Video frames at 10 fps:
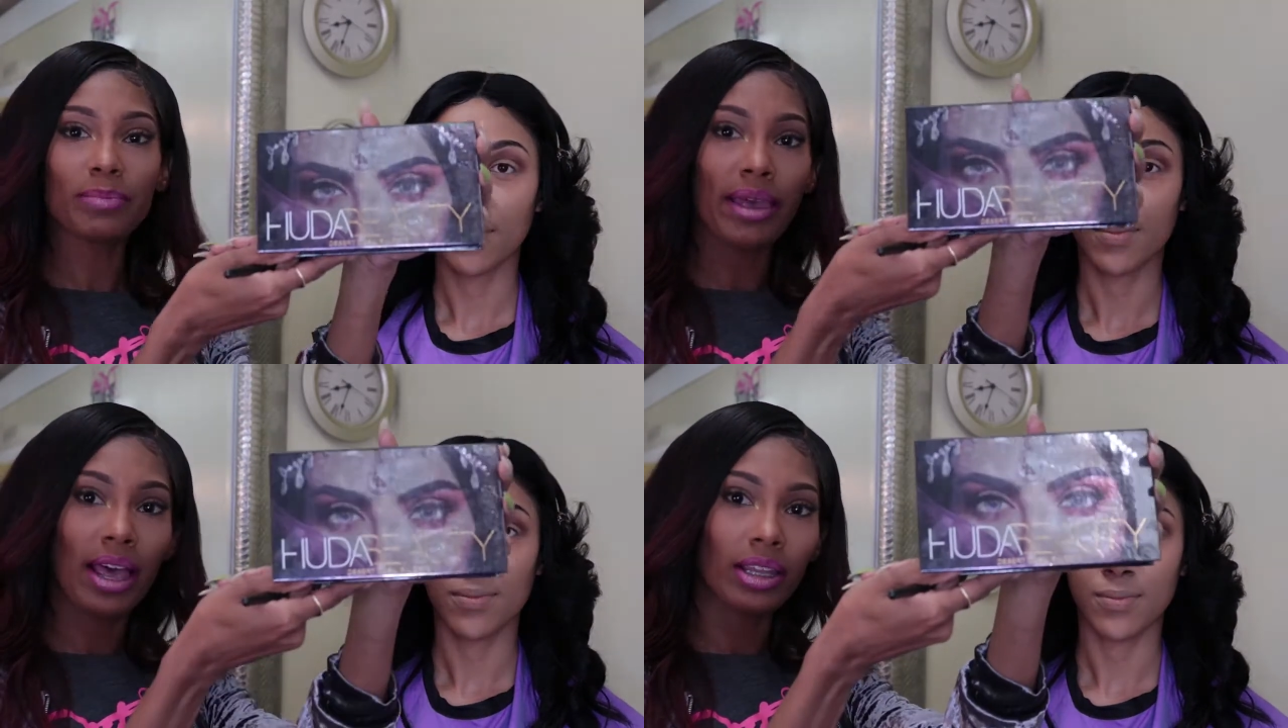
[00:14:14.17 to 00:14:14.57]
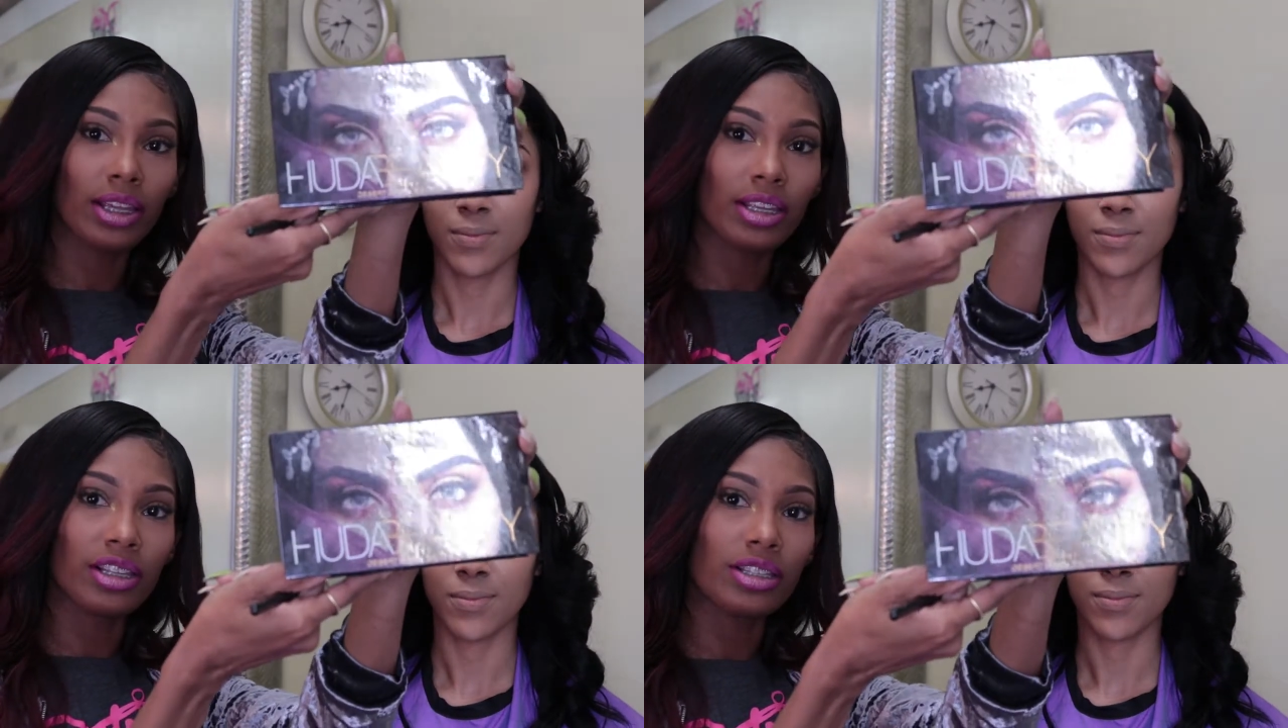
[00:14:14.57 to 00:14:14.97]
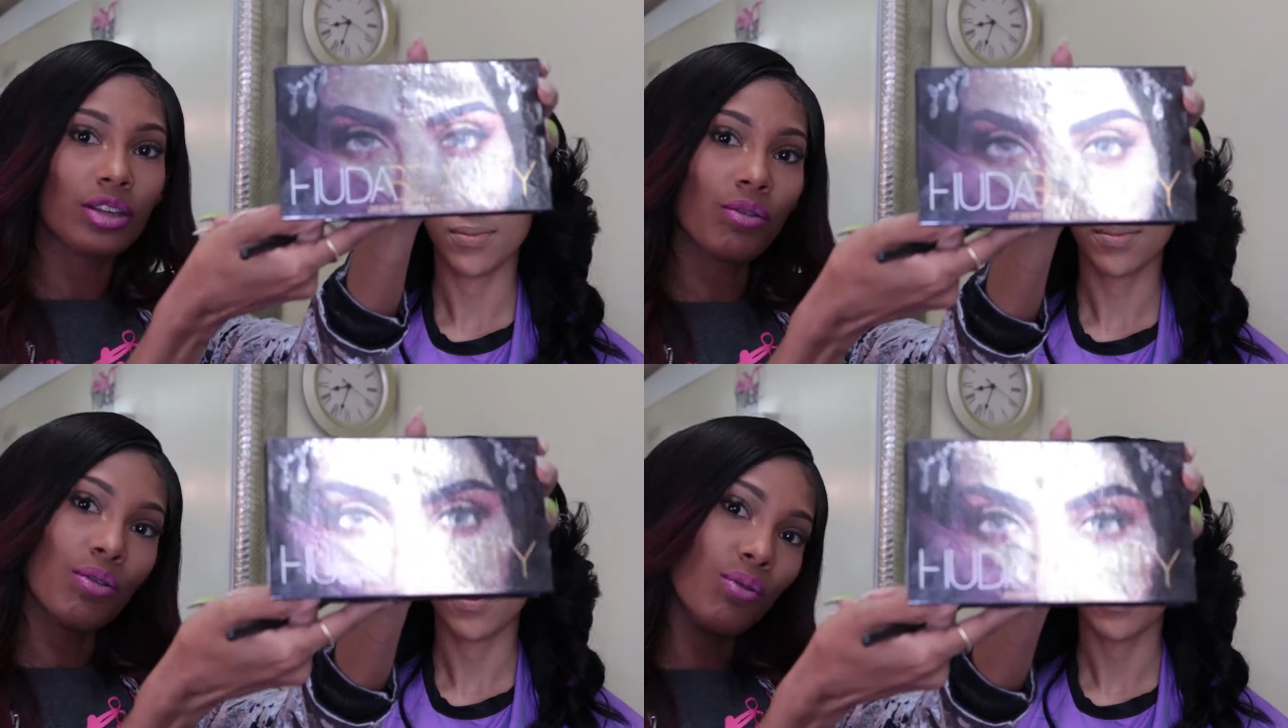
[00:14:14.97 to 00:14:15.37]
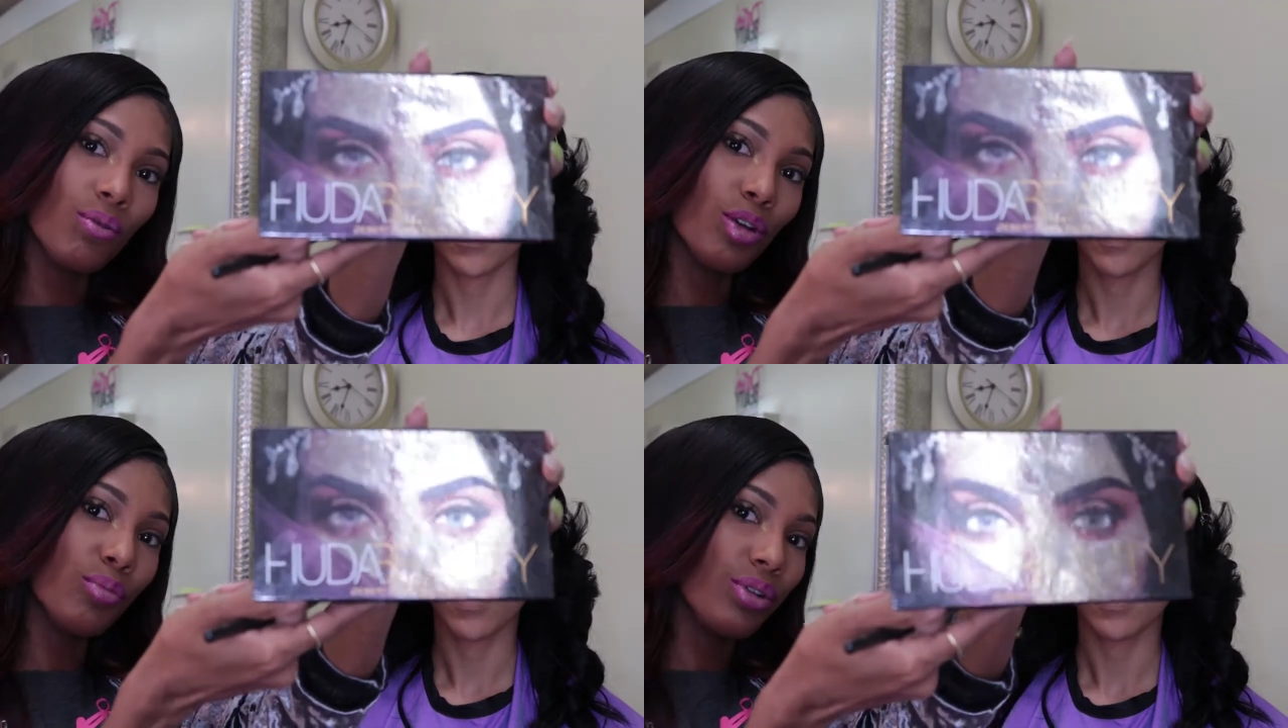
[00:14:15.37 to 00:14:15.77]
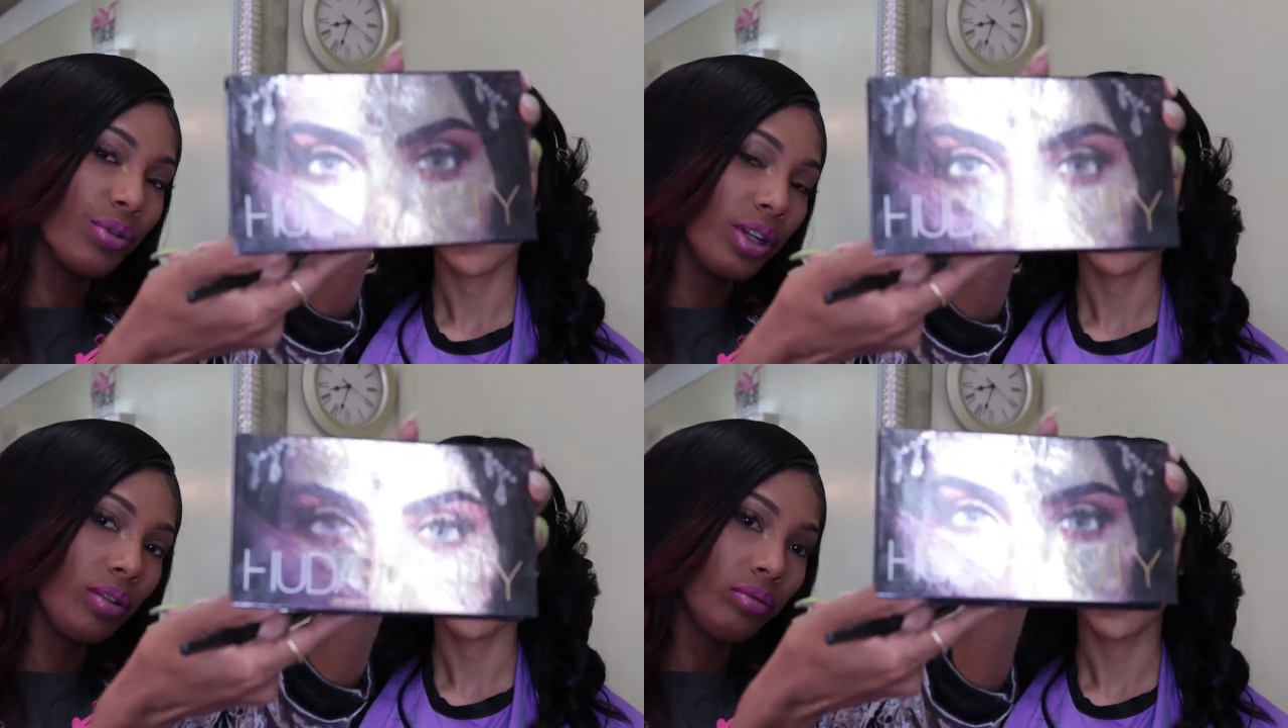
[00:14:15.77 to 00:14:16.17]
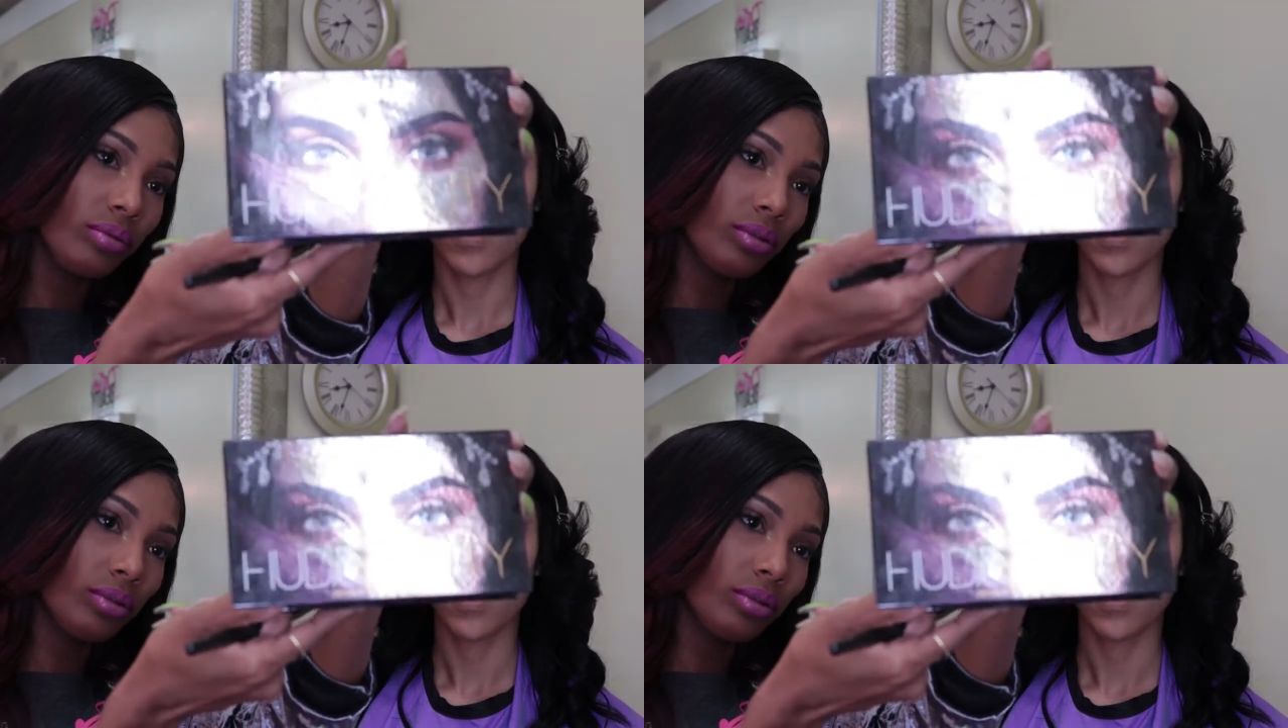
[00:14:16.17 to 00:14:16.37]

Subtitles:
palette is Huda Beauty.